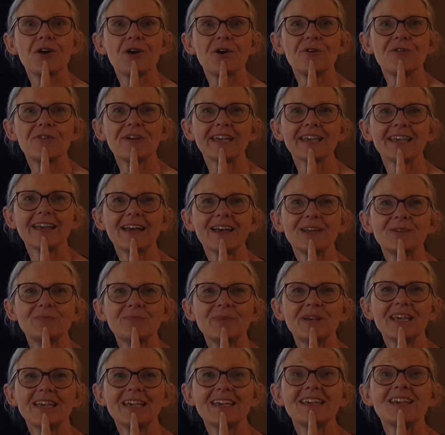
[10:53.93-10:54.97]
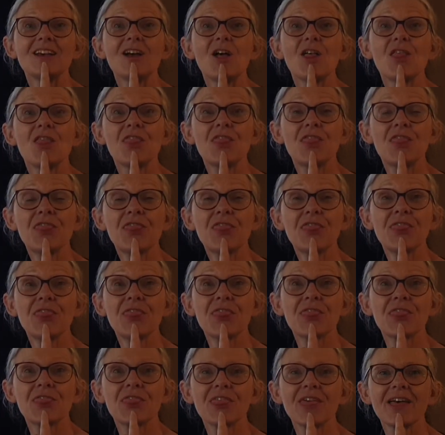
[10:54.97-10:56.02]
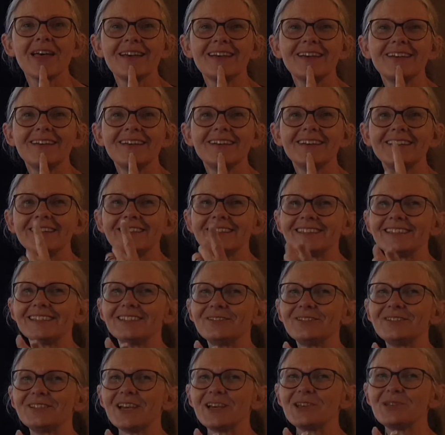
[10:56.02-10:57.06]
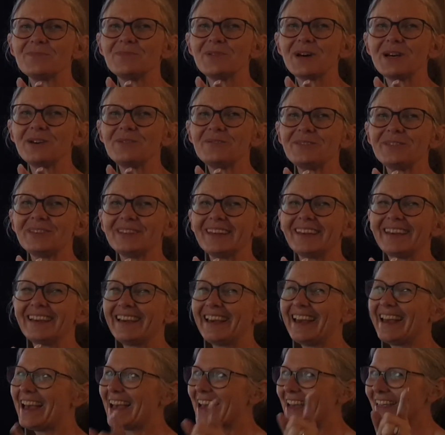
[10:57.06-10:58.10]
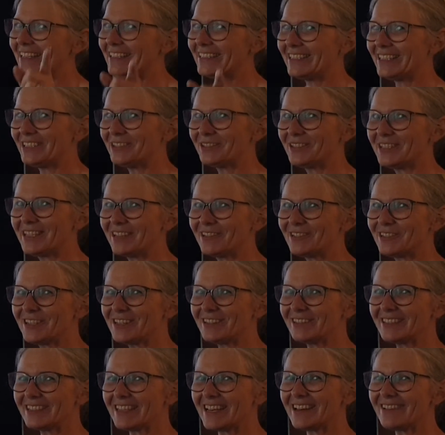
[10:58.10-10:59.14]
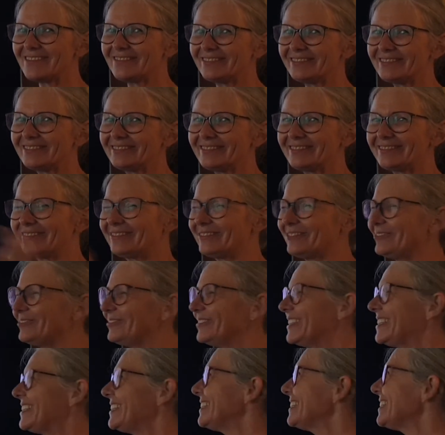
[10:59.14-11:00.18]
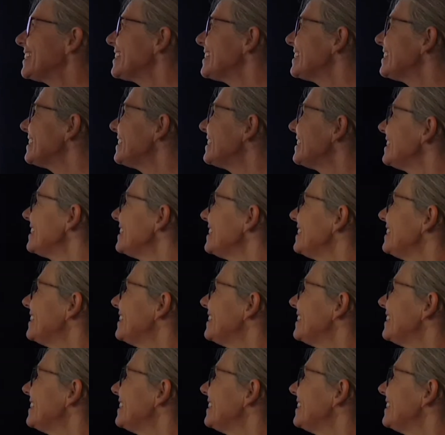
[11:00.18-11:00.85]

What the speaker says: Or it can be zzz. Did you say them both? Did you stick your tongues out? Well done.